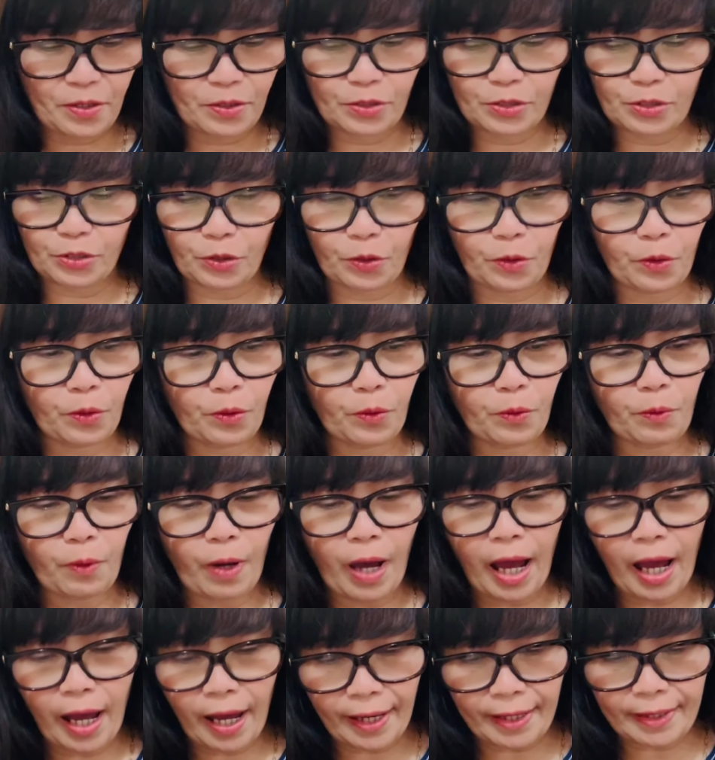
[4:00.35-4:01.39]
So
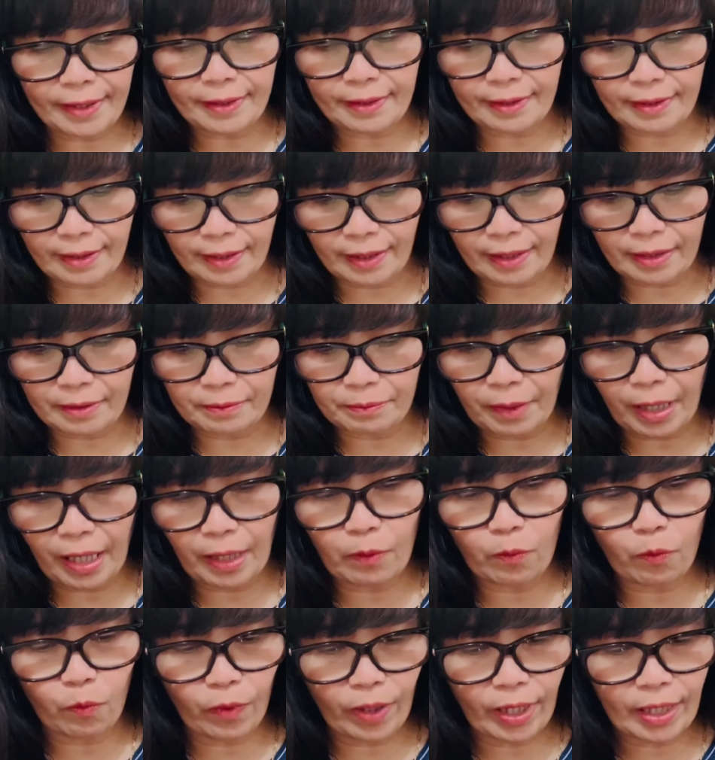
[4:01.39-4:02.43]

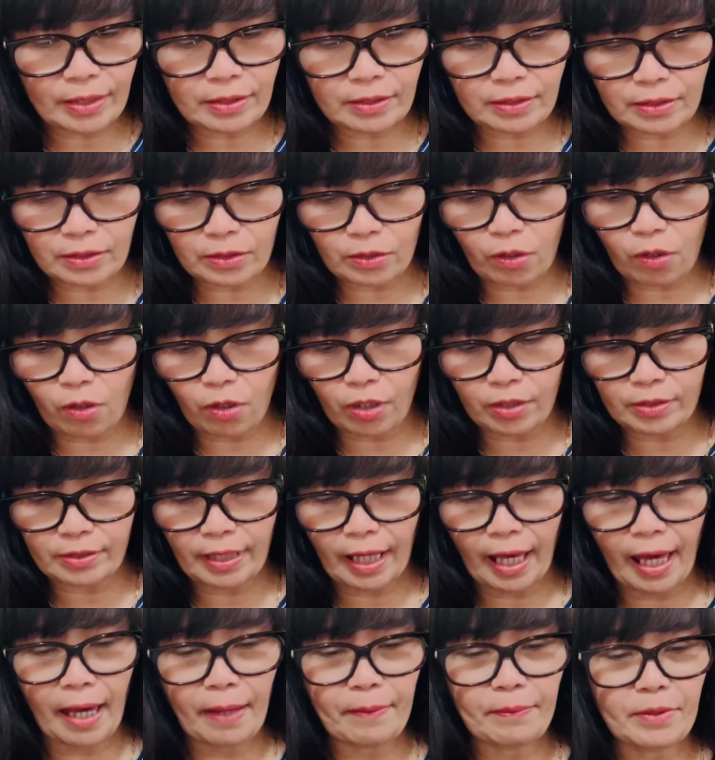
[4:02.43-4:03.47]
I went on
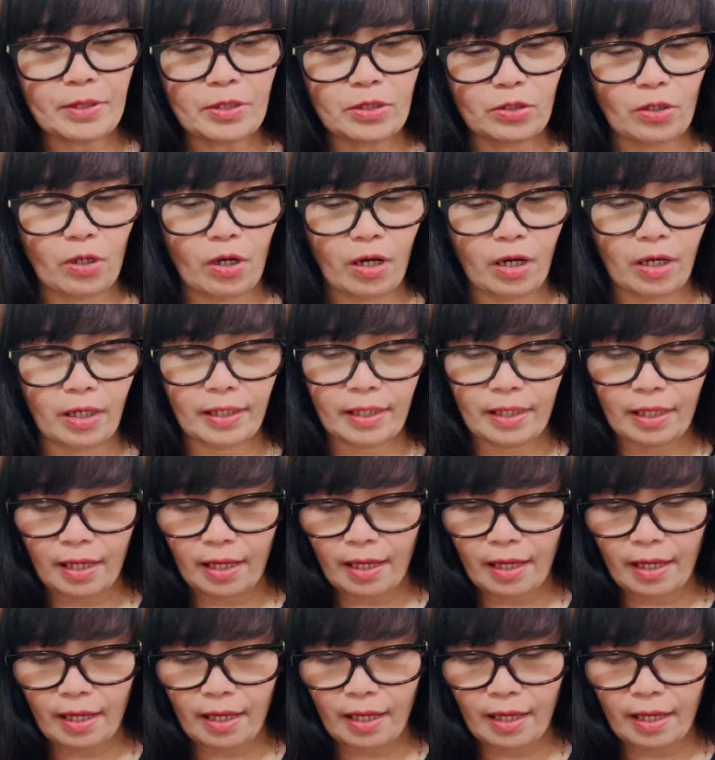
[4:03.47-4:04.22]
Amazon,